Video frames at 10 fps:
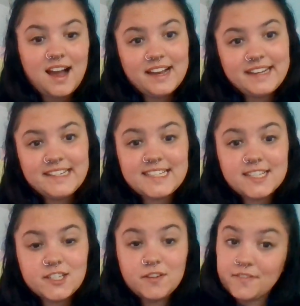Hi,
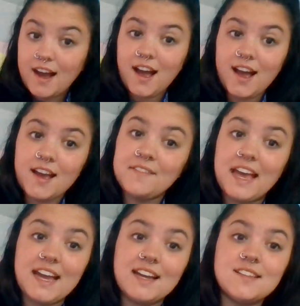605
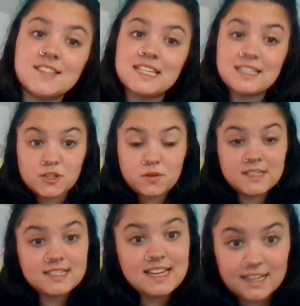and
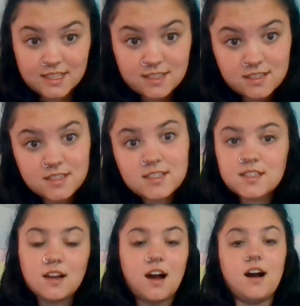
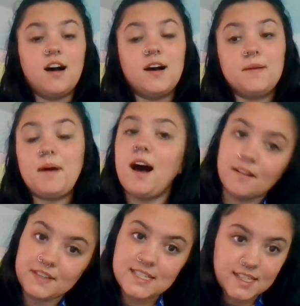606.
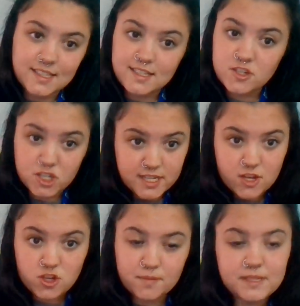Obviously, this is your
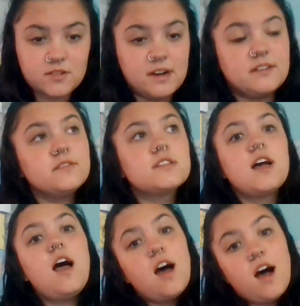teacher, Miss Reynolds.
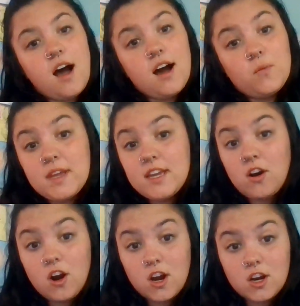We
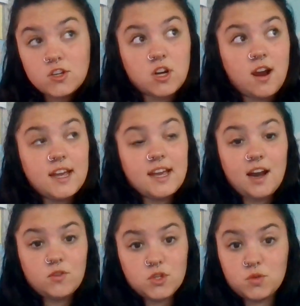are trying
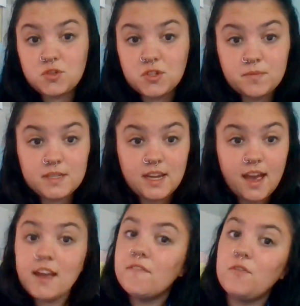out YouTube
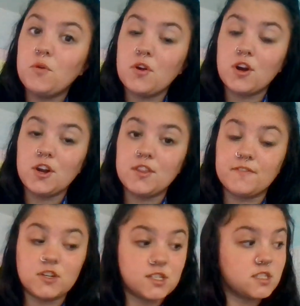today for the
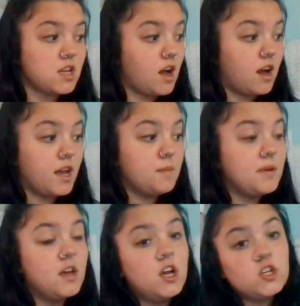first time
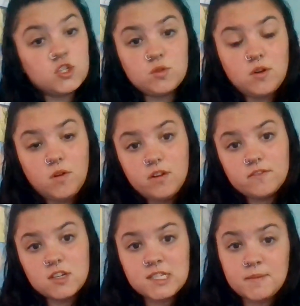to go
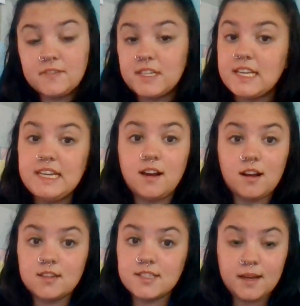over some of the key
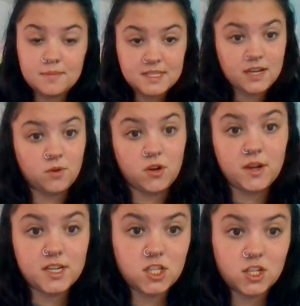concepts that we're
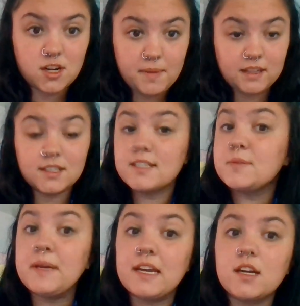going to learn about this
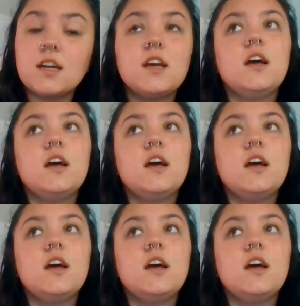week.